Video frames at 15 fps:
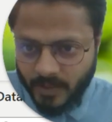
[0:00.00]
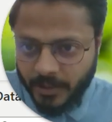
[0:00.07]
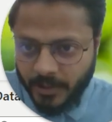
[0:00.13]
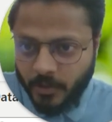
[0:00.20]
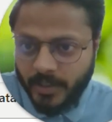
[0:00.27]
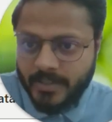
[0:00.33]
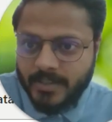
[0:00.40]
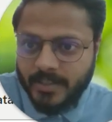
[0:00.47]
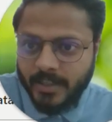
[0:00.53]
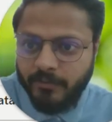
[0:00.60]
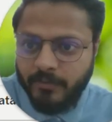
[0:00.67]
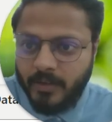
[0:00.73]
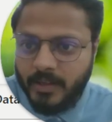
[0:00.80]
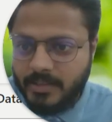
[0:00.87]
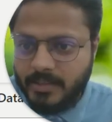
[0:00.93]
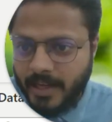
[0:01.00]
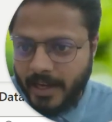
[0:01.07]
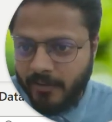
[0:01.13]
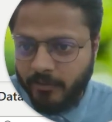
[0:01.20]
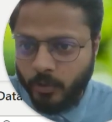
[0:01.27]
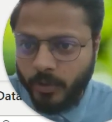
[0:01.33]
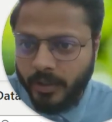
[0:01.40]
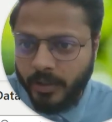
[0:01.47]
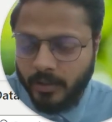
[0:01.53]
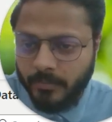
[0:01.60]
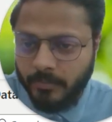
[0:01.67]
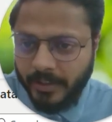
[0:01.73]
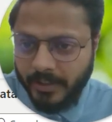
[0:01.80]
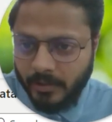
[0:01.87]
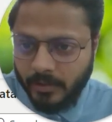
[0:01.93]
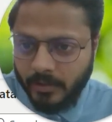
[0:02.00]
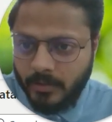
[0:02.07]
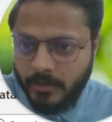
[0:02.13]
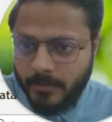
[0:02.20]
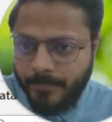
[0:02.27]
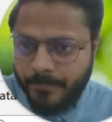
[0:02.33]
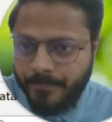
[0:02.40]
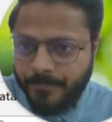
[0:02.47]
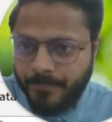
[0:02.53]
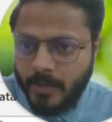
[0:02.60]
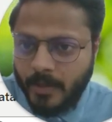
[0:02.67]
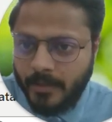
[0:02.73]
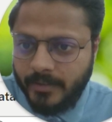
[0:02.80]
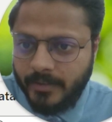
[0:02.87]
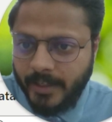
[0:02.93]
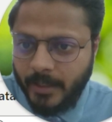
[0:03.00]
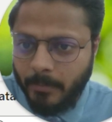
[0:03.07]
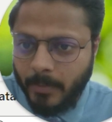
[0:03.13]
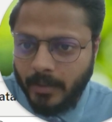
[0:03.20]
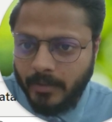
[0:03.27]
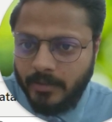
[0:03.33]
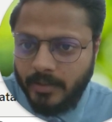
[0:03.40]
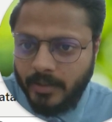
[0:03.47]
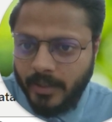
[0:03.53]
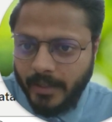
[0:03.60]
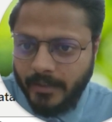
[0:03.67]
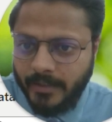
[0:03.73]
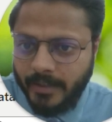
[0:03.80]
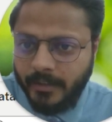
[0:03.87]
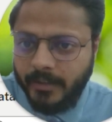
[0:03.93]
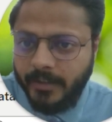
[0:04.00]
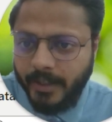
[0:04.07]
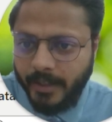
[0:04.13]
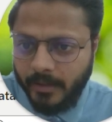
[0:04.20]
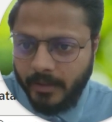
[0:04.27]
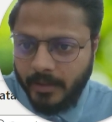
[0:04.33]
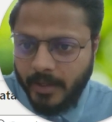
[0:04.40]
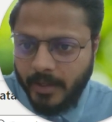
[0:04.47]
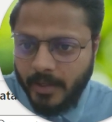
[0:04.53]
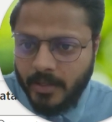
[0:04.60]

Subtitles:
you can see first I have to return year, then month, and then day.